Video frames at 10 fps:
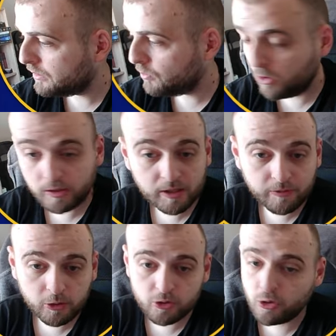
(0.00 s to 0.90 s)
Well, that
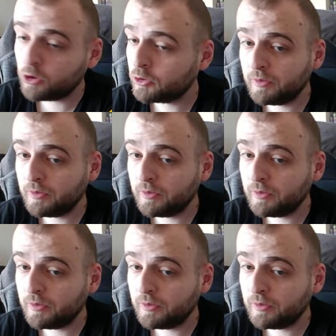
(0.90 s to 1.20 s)
video is going to be